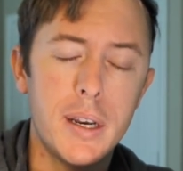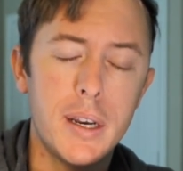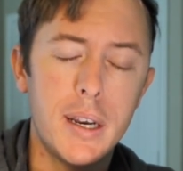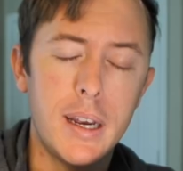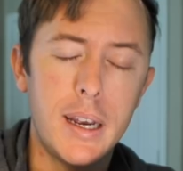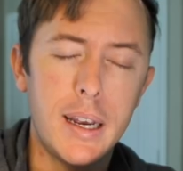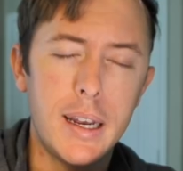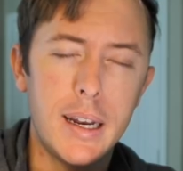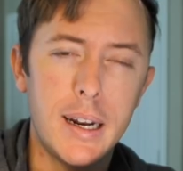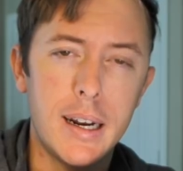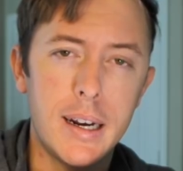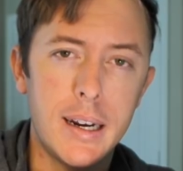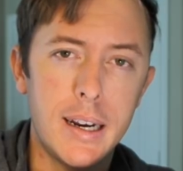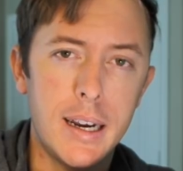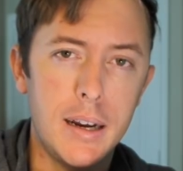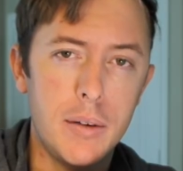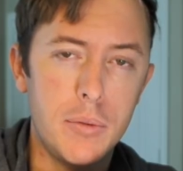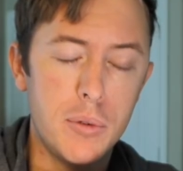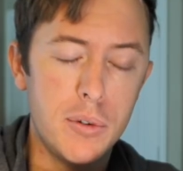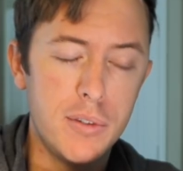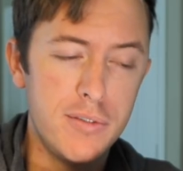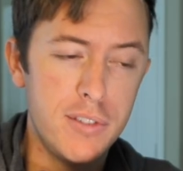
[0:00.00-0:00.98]
And I
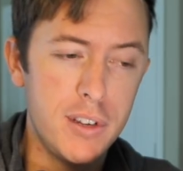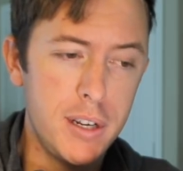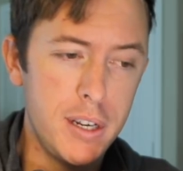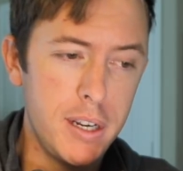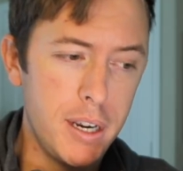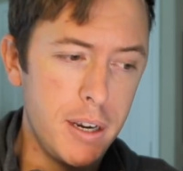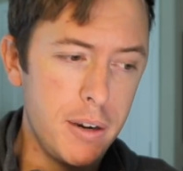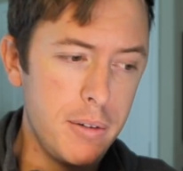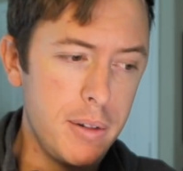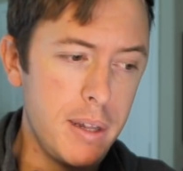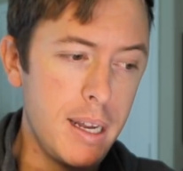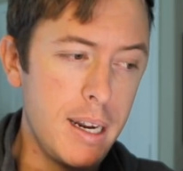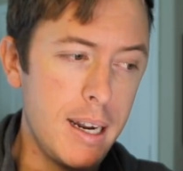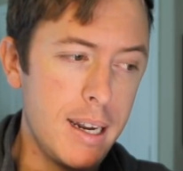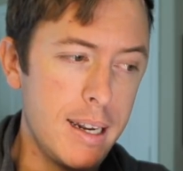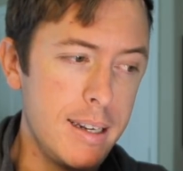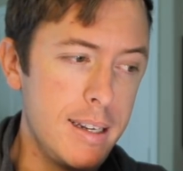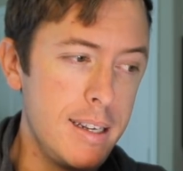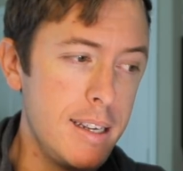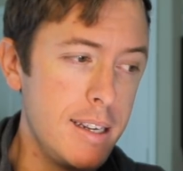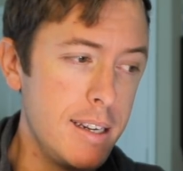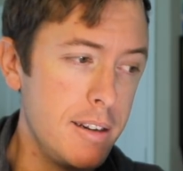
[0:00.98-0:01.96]
got one video that
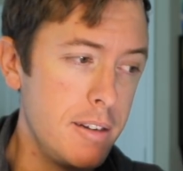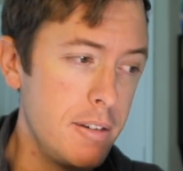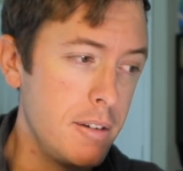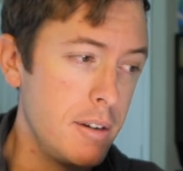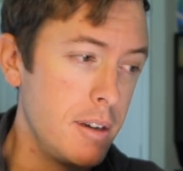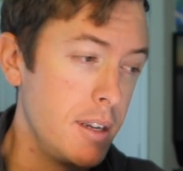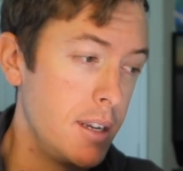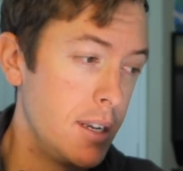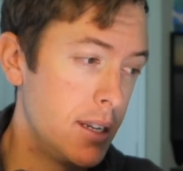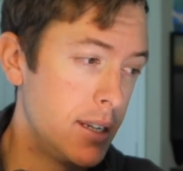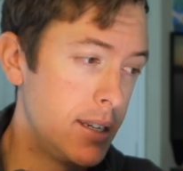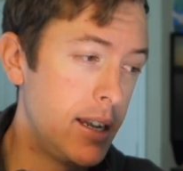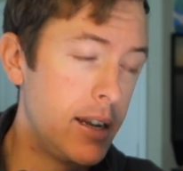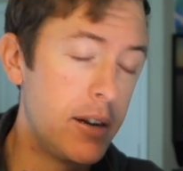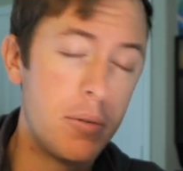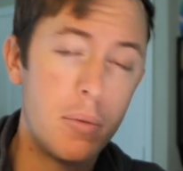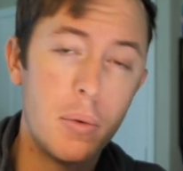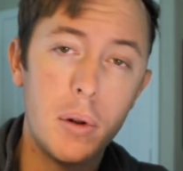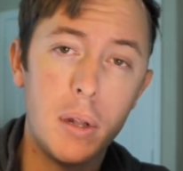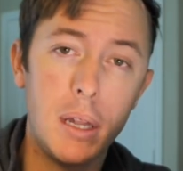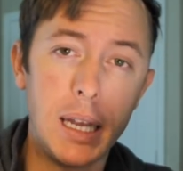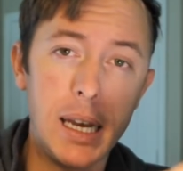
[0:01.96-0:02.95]
I didn't
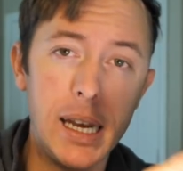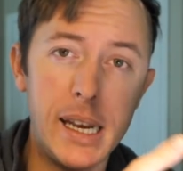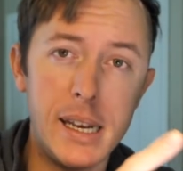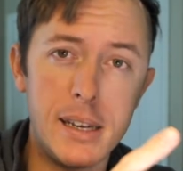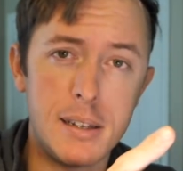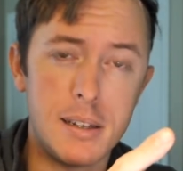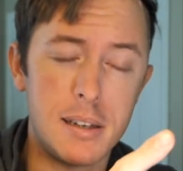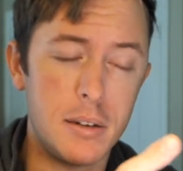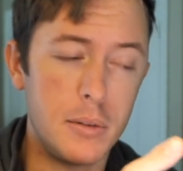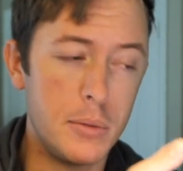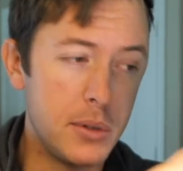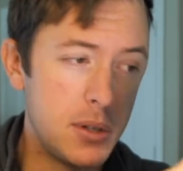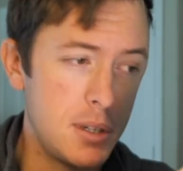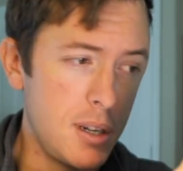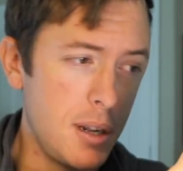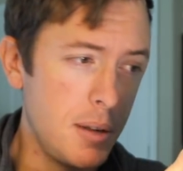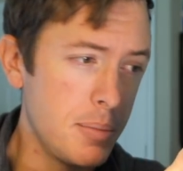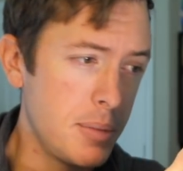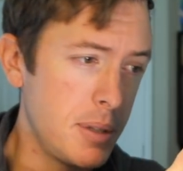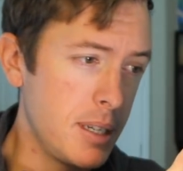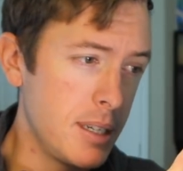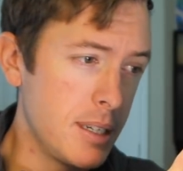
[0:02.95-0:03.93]
release. It was
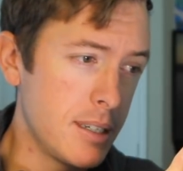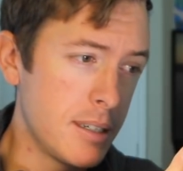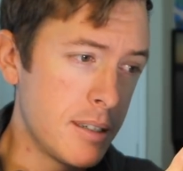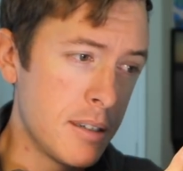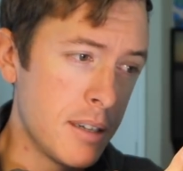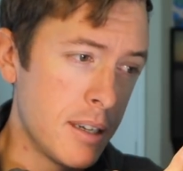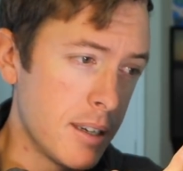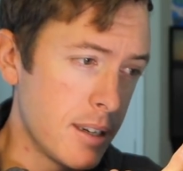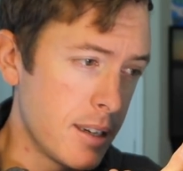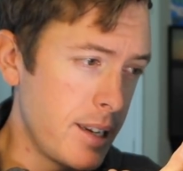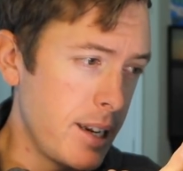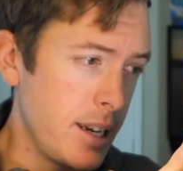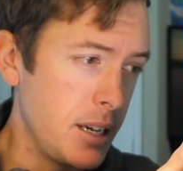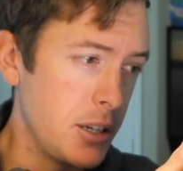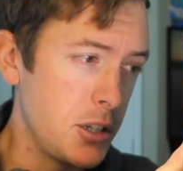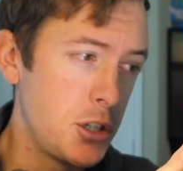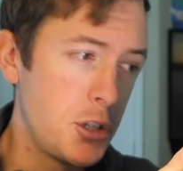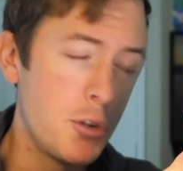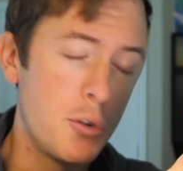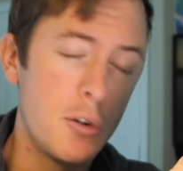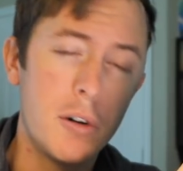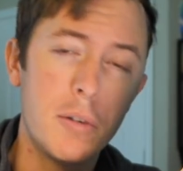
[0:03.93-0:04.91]
something kind of
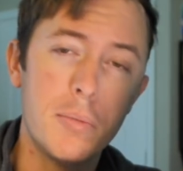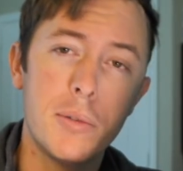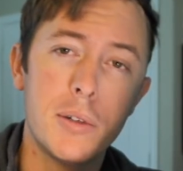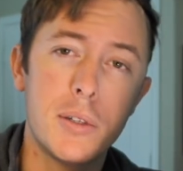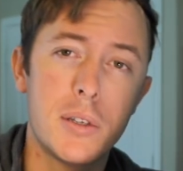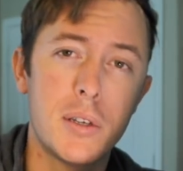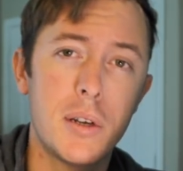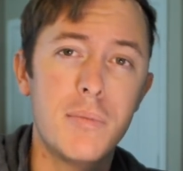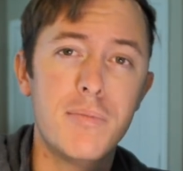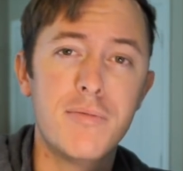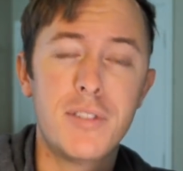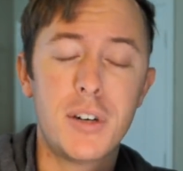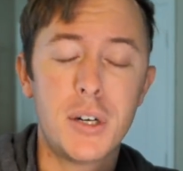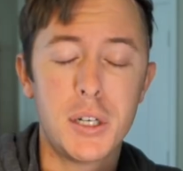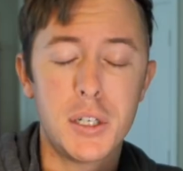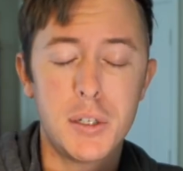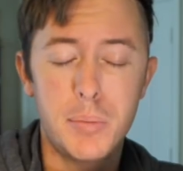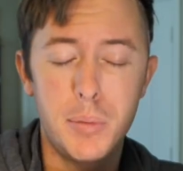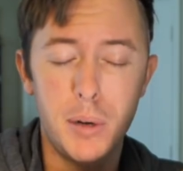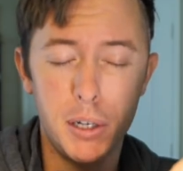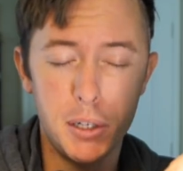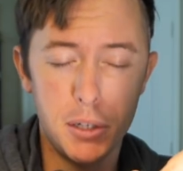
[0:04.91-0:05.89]
short, but something
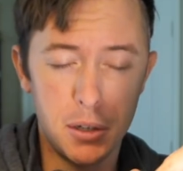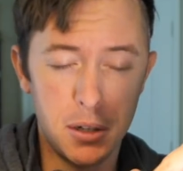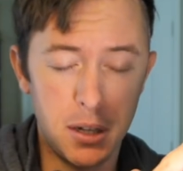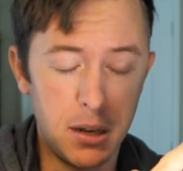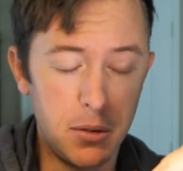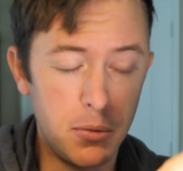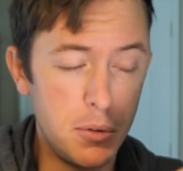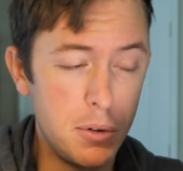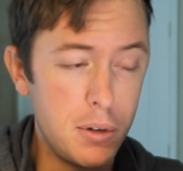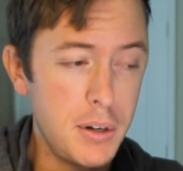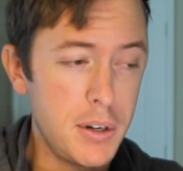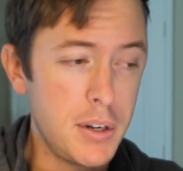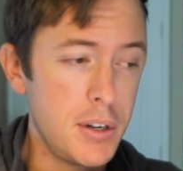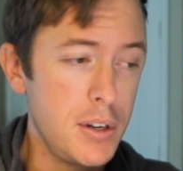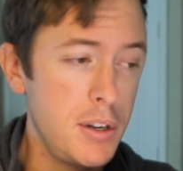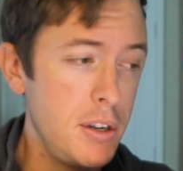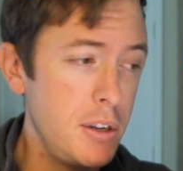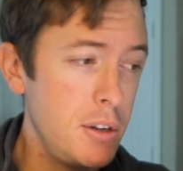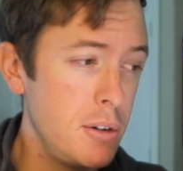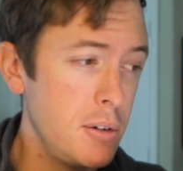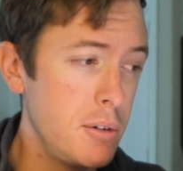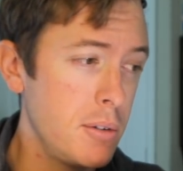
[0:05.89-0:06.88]
very special I wanted to
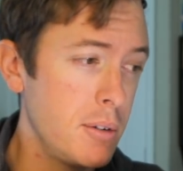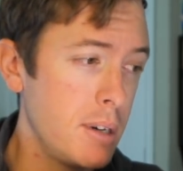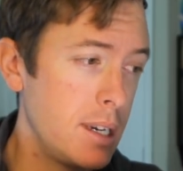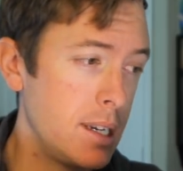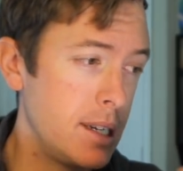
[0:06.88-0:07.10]
do.